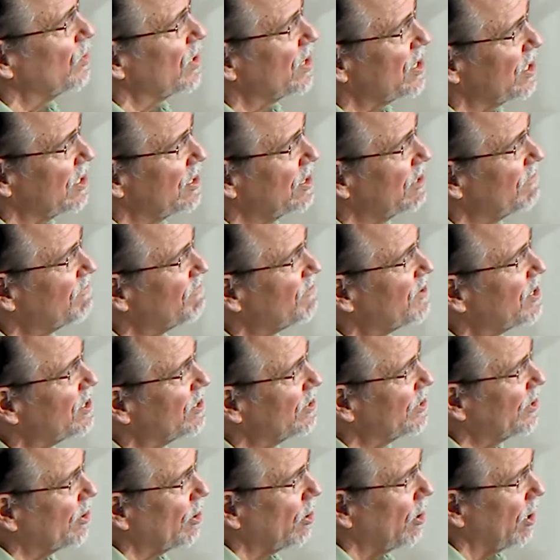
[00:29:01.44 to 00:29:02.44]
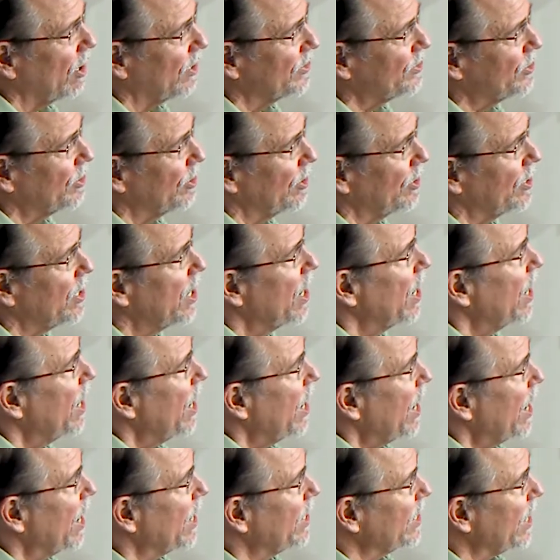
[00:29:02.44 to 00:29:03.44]
within the field are altered,
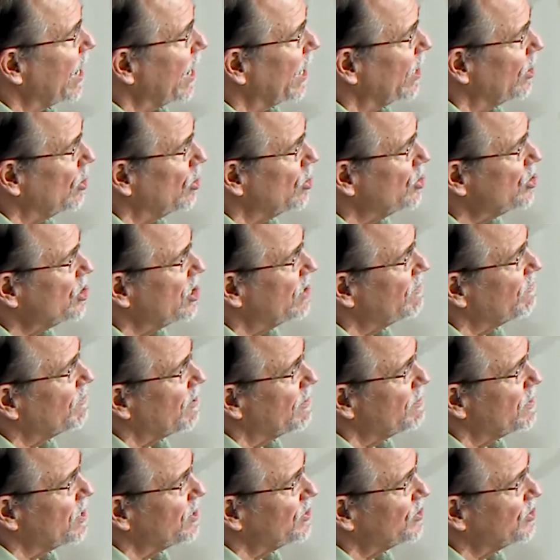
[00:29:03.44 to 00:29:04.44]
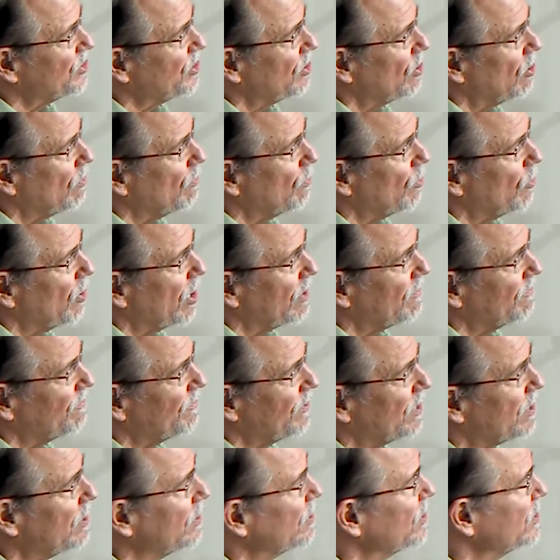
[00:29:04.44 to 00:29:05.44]
and energy from the 0-point
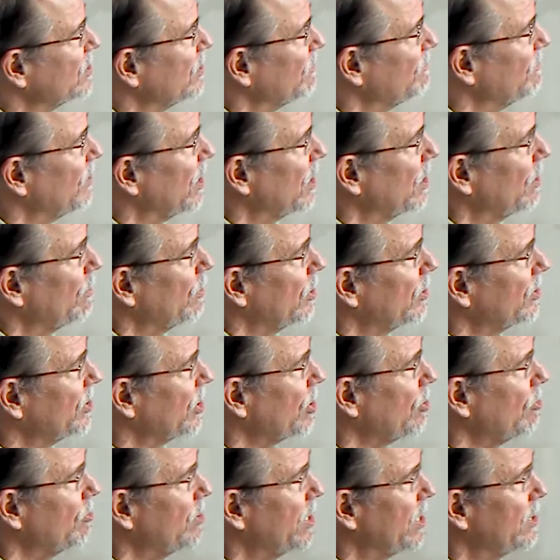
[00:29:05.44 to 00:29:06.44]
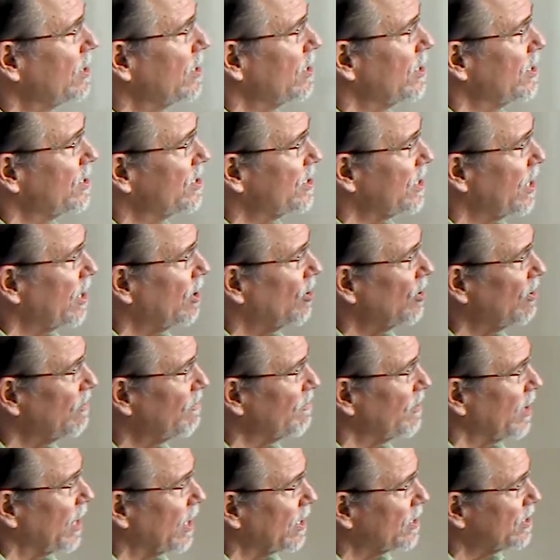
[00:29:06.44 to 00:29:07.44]
field is available to create the desired
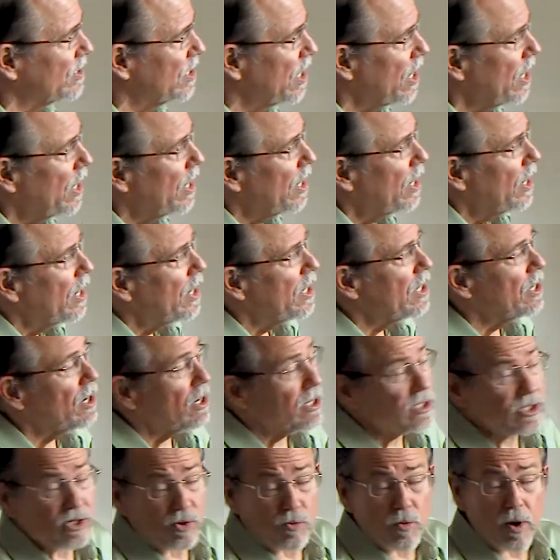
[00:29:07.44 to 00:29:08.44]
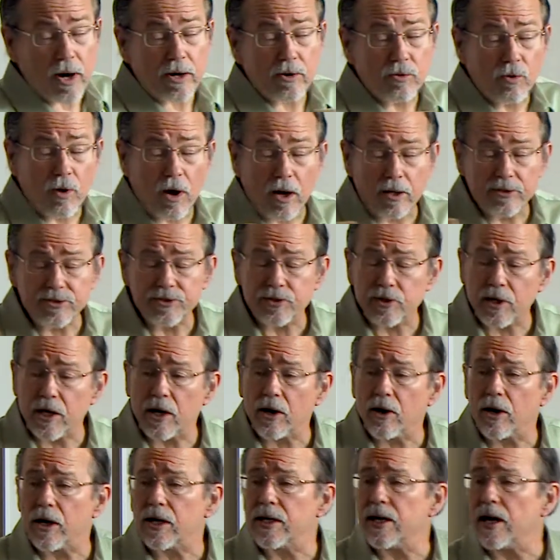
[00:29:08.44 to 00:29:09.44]
effects. He is the one who also
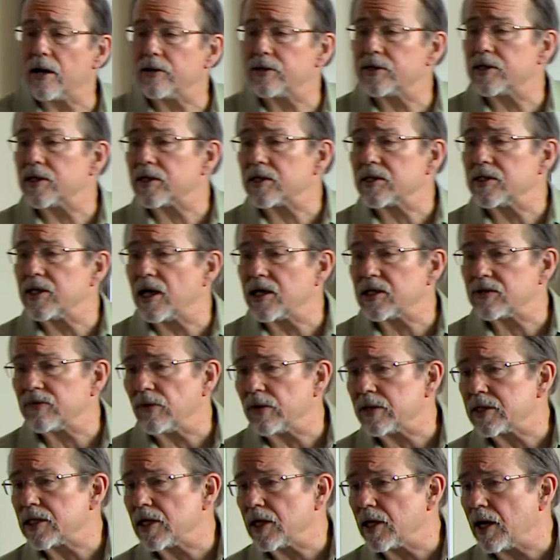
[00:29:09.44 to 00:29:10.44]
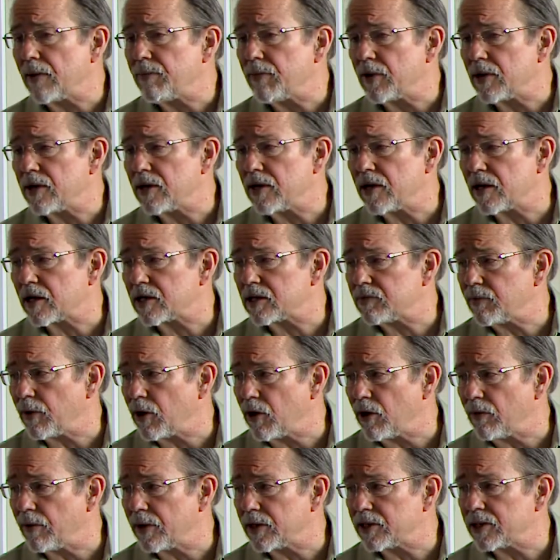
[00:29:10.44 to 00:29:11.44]
carried out successful telepathy
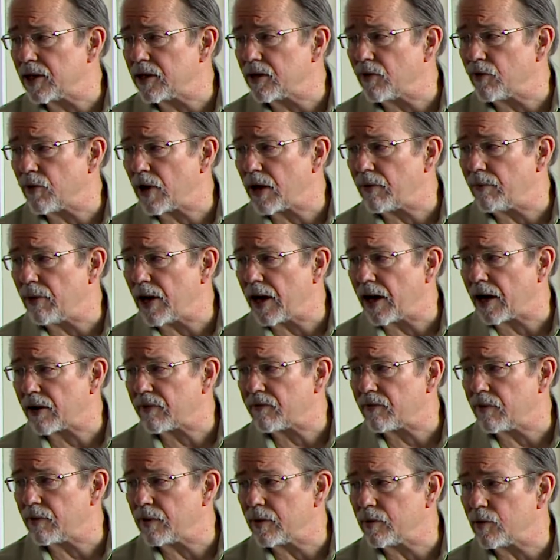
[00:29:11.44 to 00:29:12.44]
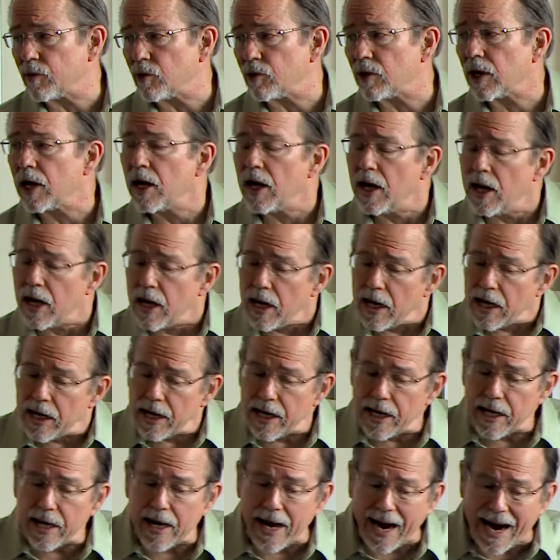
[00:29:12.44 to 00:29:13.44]
experiments on the way back from the moon.
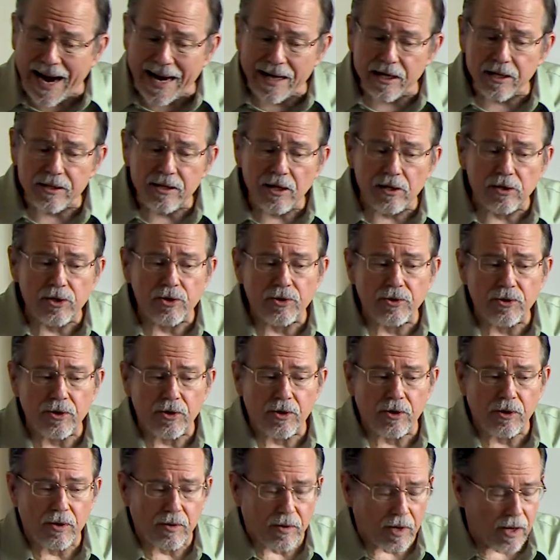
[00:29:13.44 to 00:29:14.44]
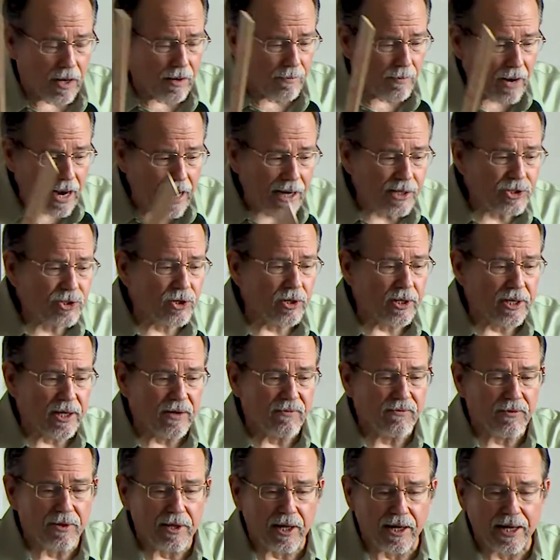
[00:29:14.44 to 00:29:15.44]
He guided the lunar module
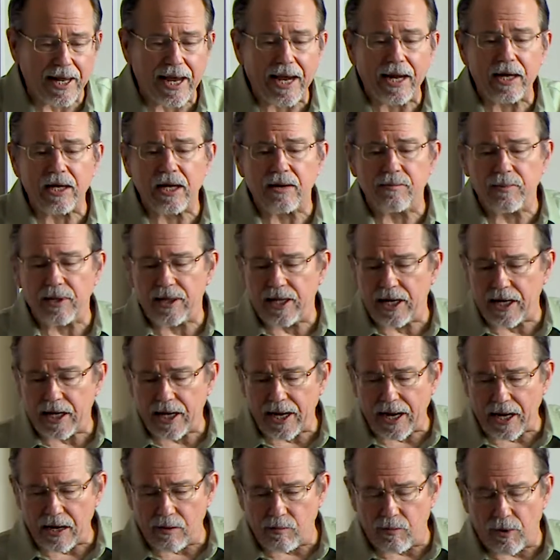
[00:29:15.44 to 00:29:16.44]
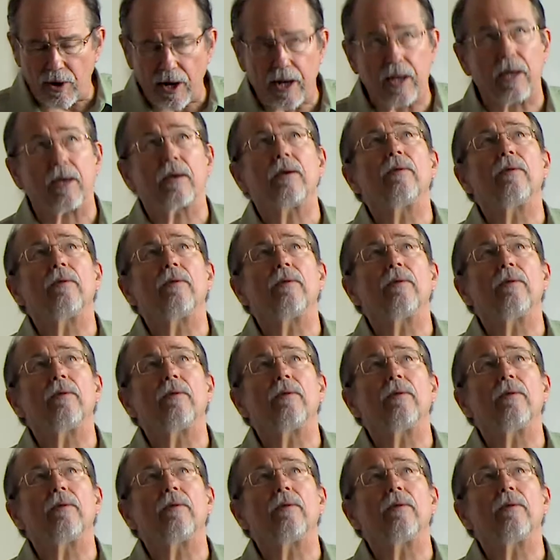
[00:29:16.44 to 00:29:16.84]
in for the landing, but then he got a break.